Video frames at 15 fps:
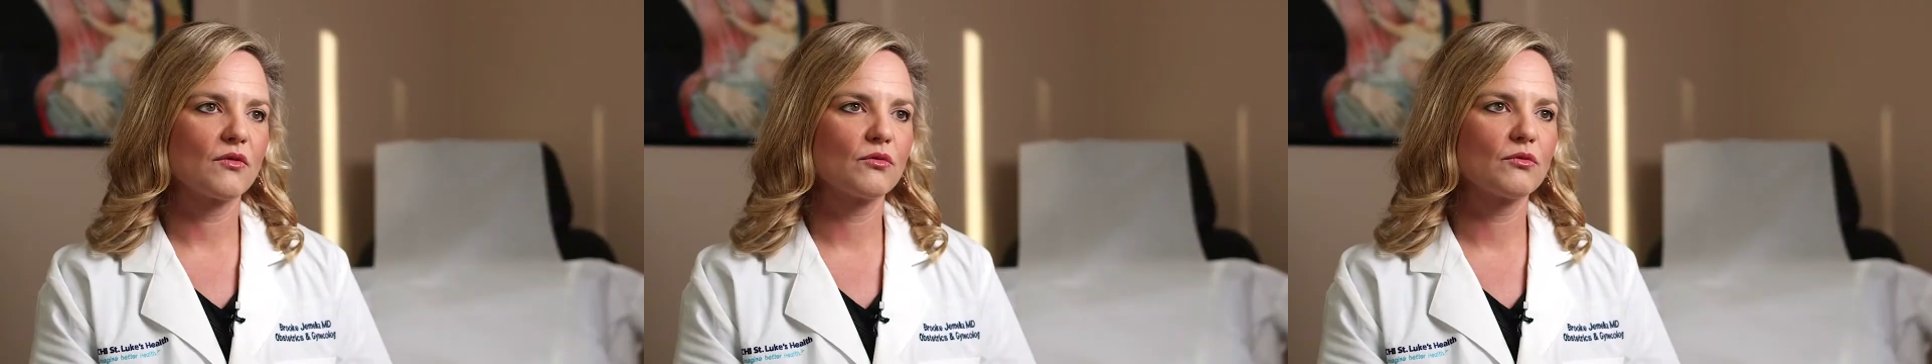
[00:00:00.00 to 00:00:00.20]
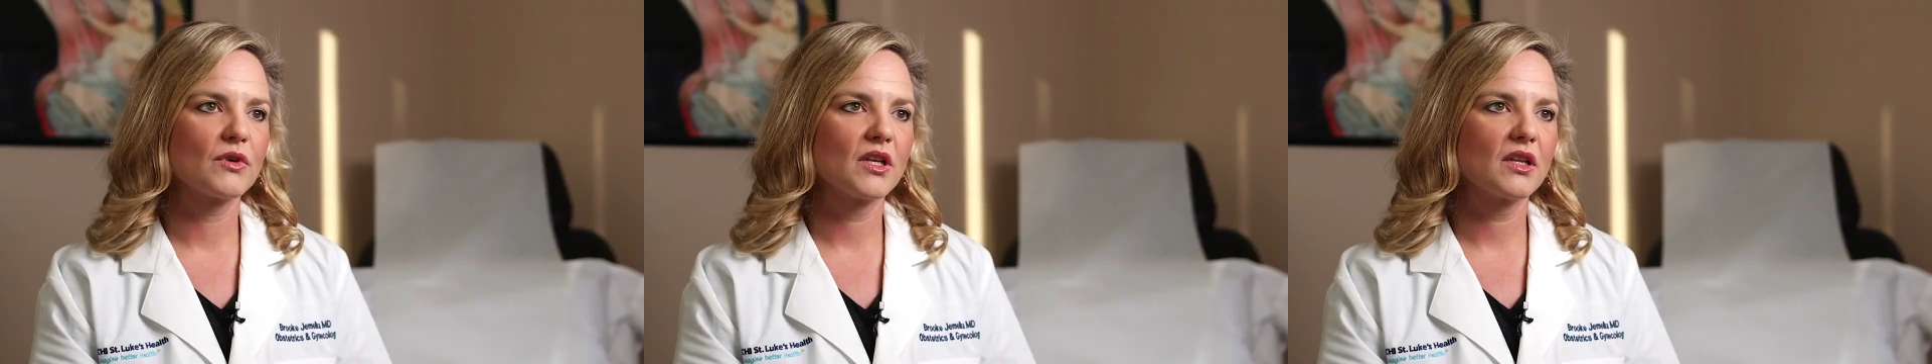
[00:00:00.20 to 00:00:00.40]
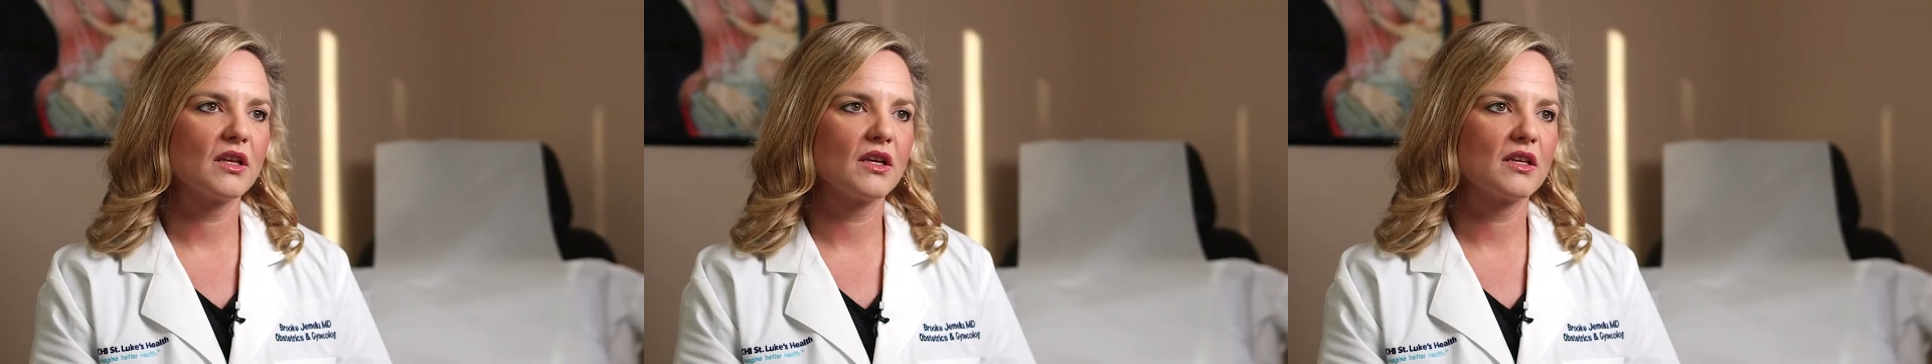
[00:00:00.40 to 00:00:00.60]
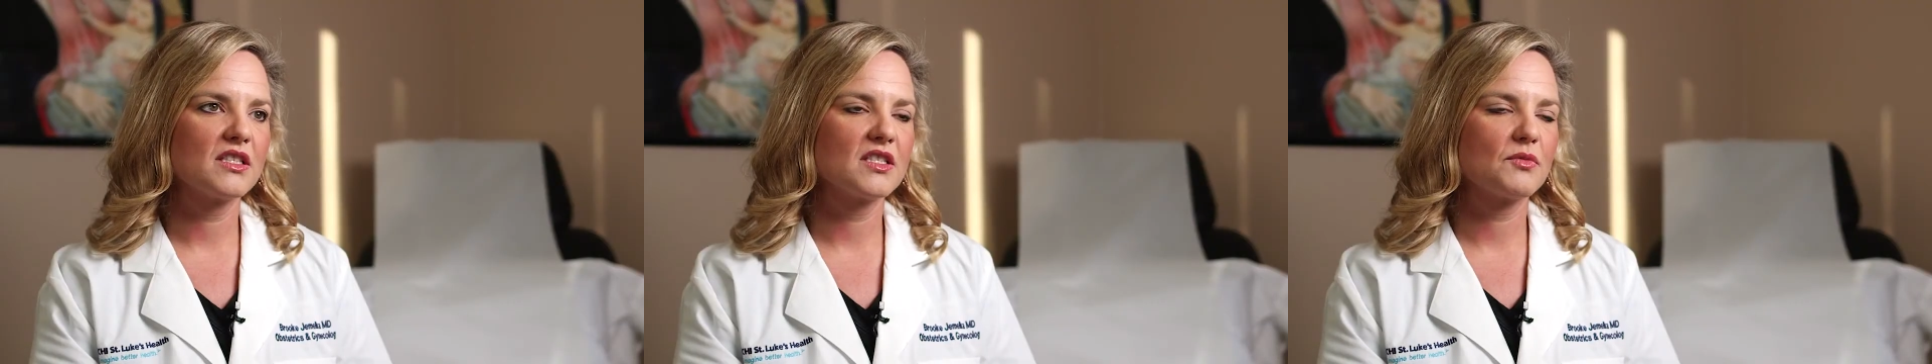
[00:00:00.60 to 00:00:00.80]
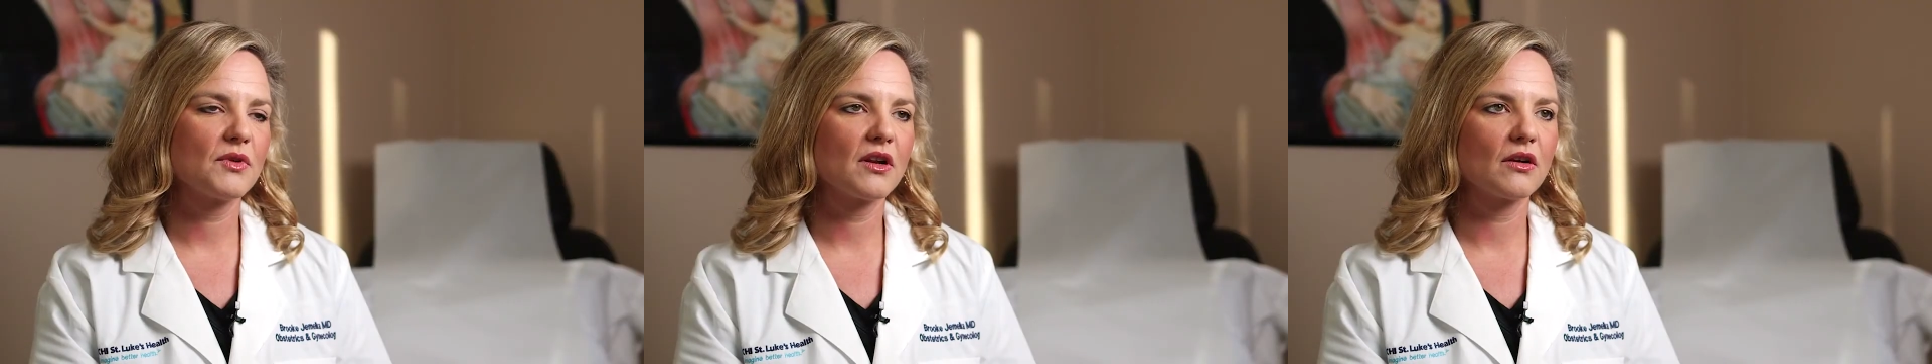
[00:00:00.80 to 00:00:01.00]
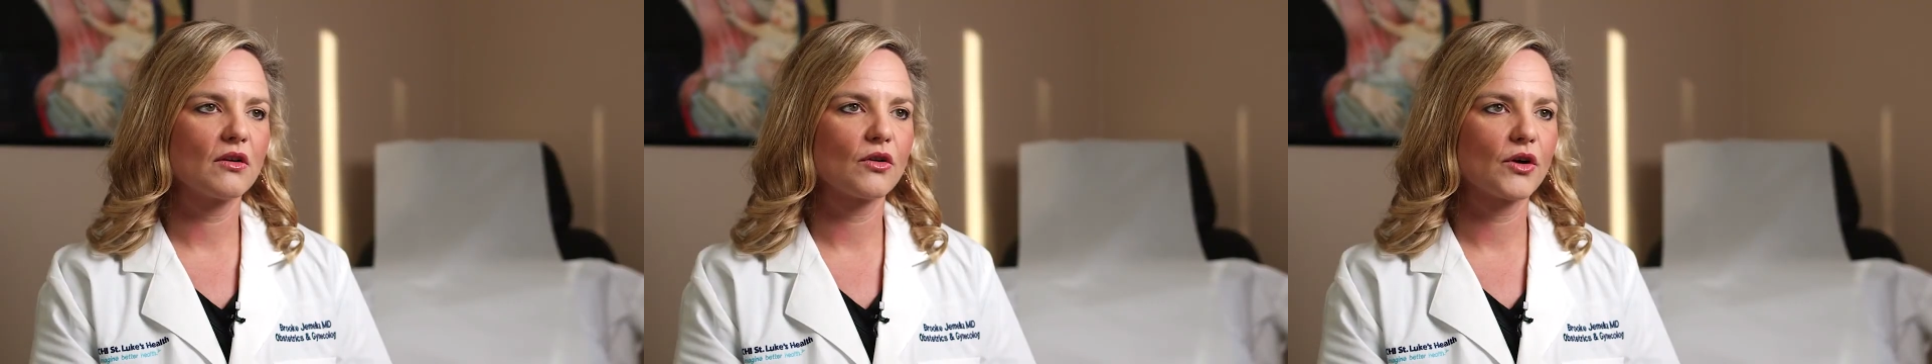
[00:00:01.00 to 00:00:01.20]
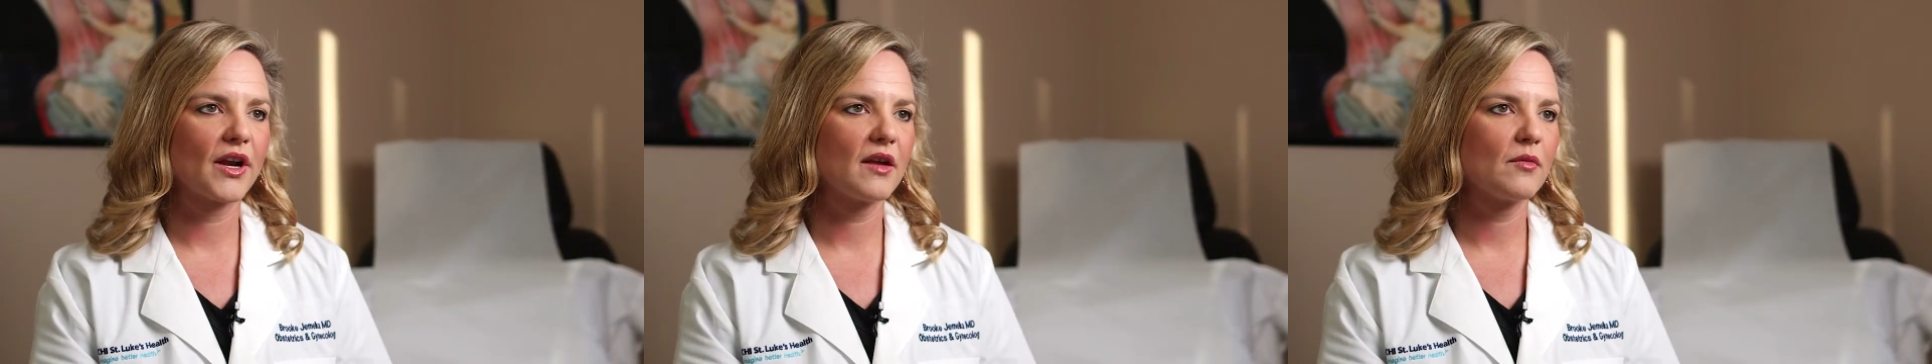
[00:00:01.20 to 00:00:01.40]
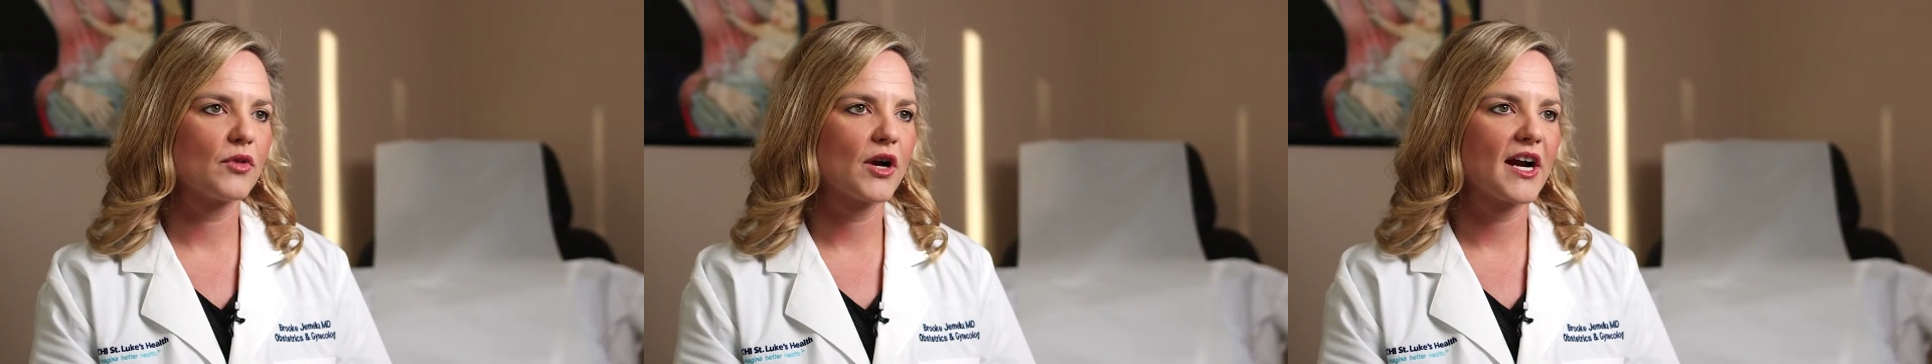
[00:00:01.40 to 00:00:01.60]
really, it's been a
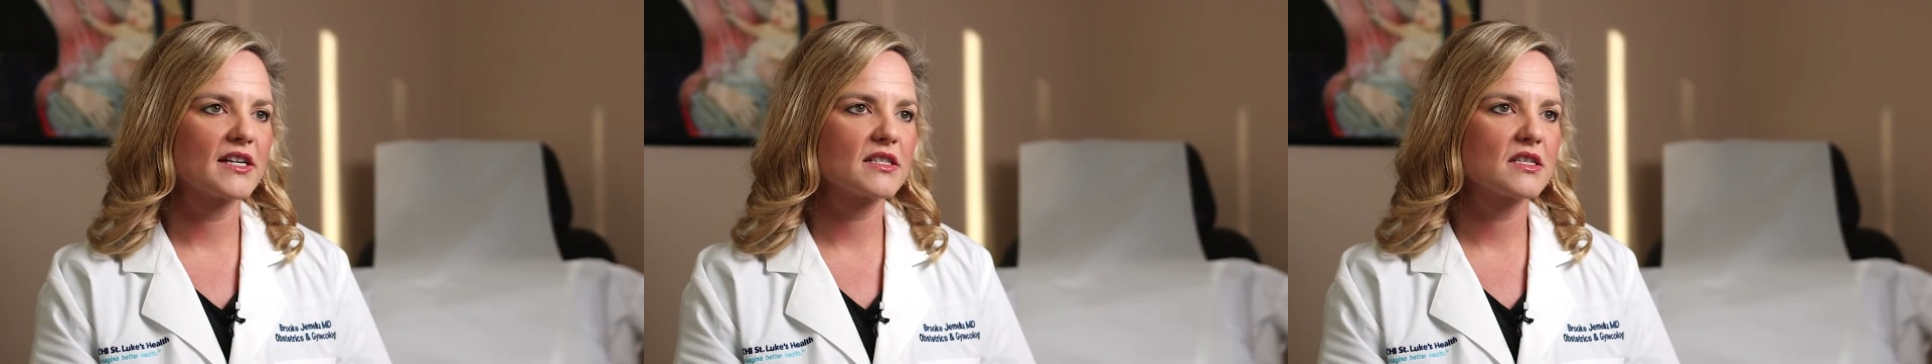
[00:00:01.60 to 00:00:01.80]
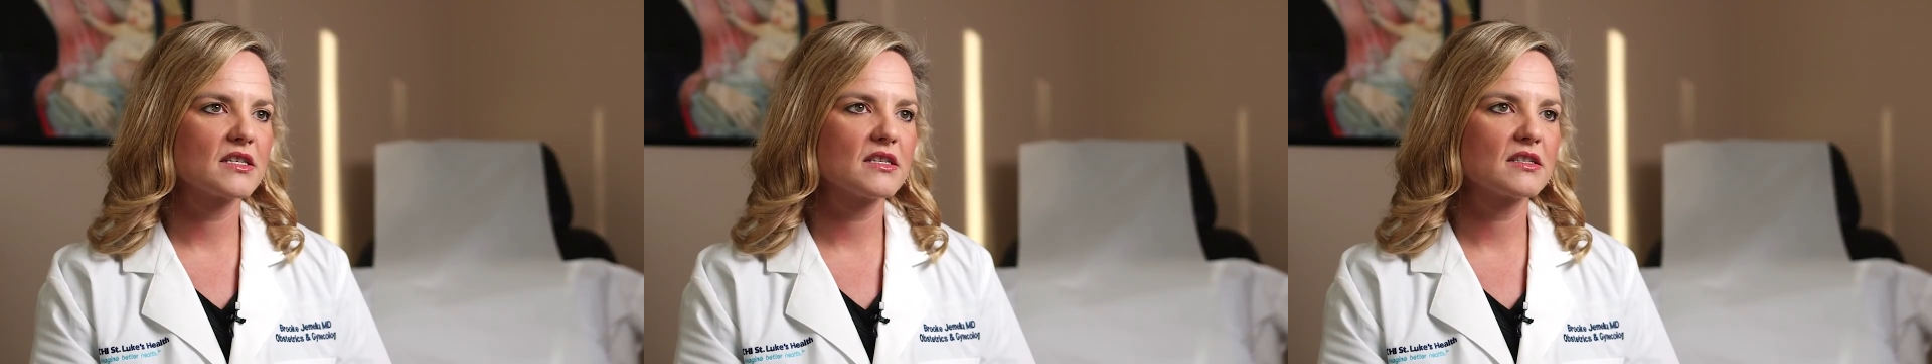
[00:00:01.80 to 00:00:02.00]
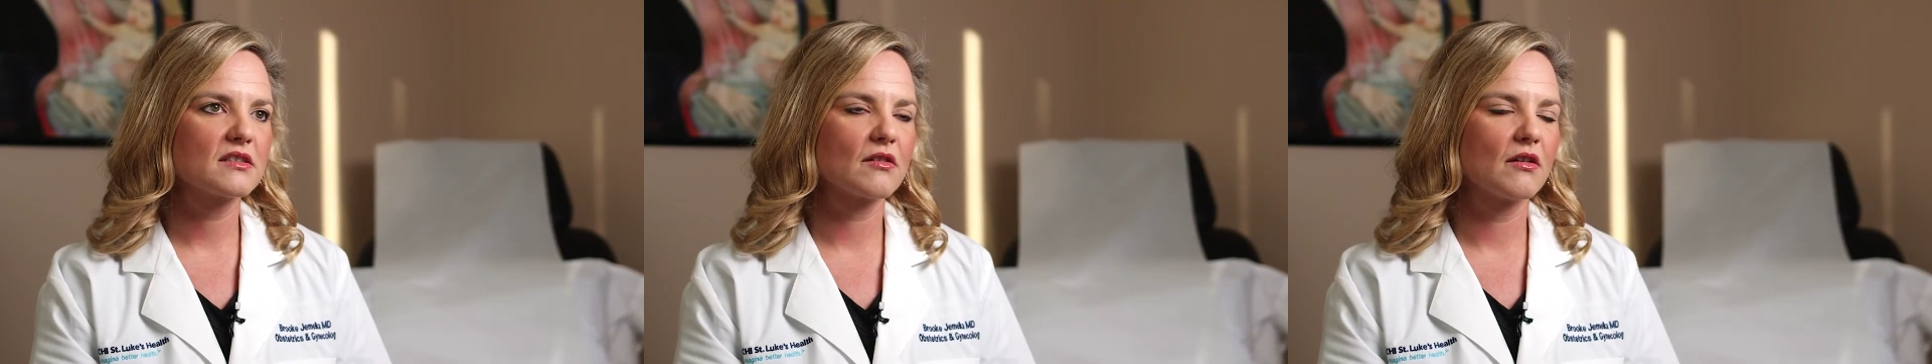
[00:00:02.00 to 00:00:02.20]
great practice.